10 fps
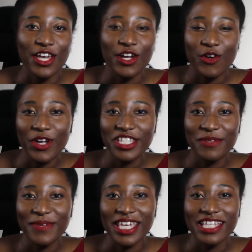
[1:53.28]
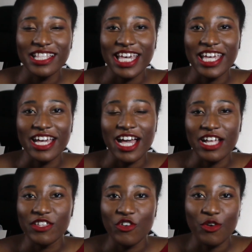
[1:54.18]
going to be like a
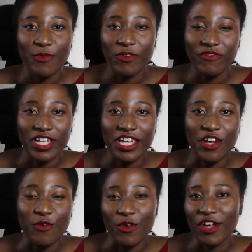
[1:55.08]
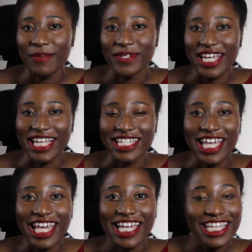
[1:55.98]
normal video where I'm just
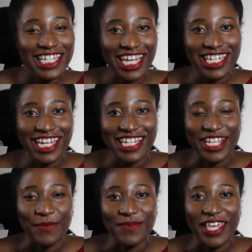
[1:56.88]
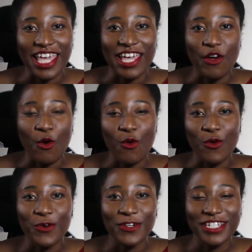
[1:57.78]
teaching something
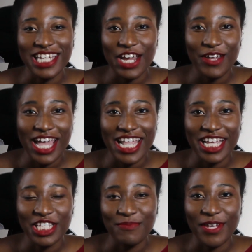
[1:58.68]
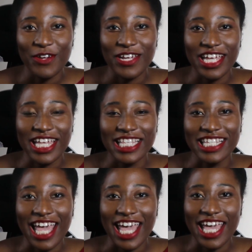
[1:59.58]
or sharing an
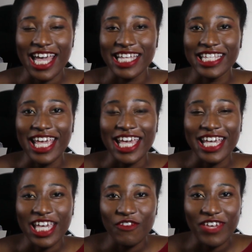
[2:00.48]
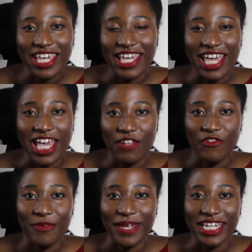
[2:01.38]
experience and giving
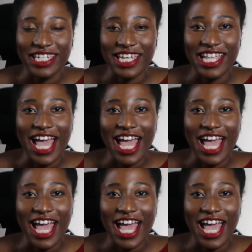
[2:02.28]
information. I